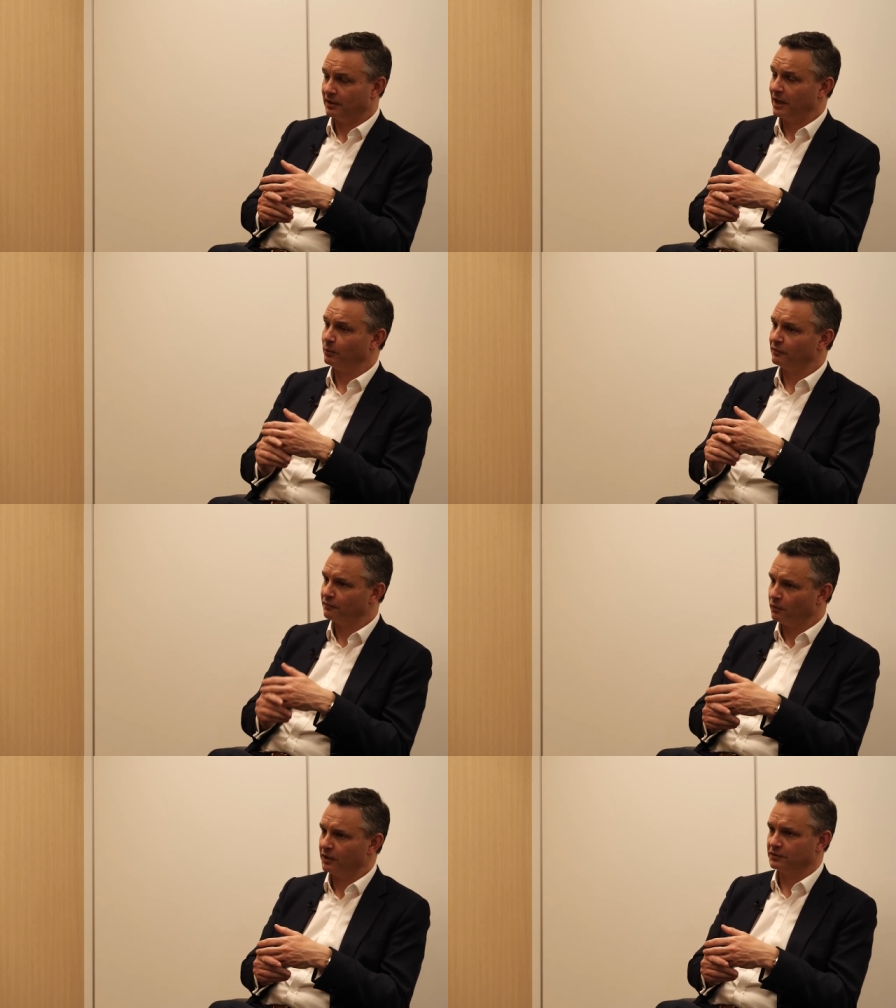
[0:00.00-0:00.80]
Now we're at
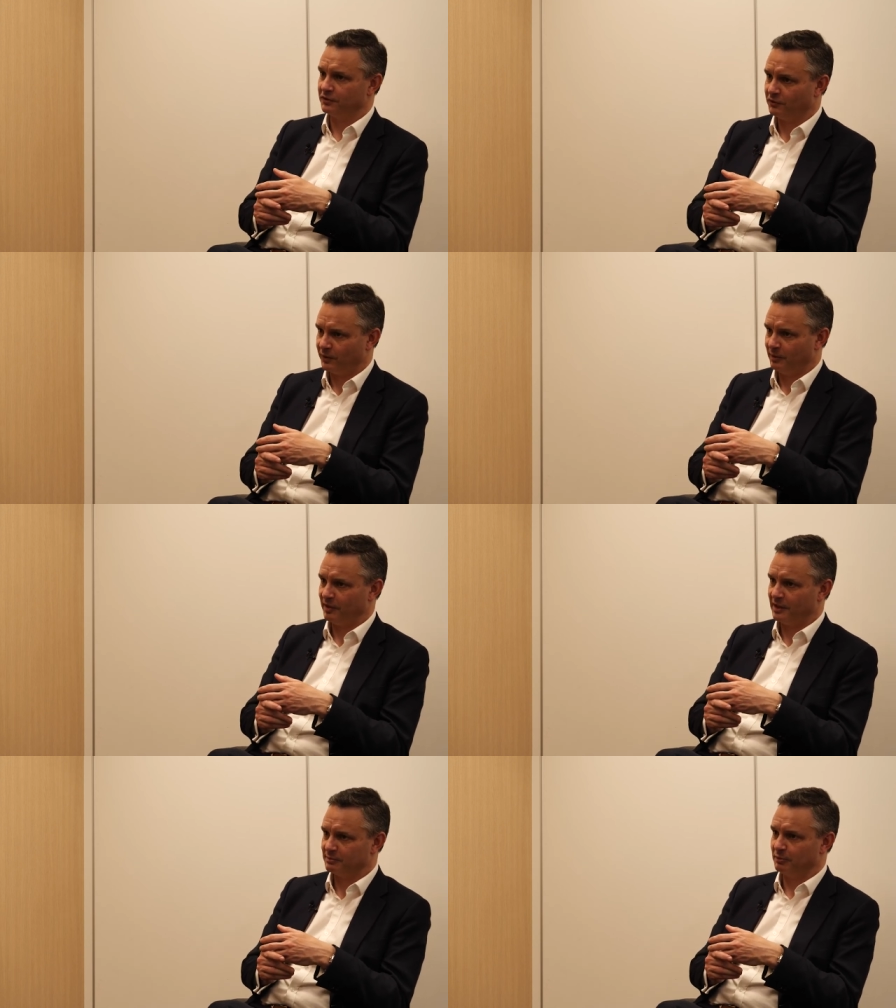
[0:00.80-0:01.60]
420
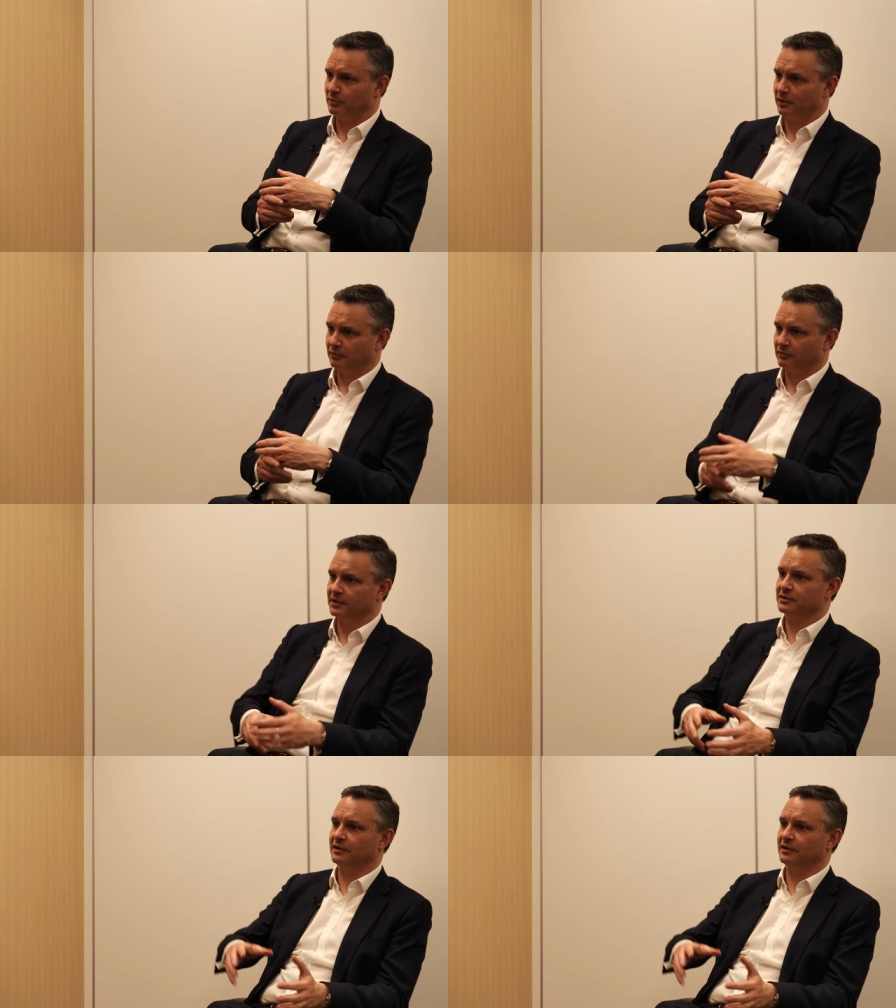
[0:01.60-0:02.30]
parts per million, right?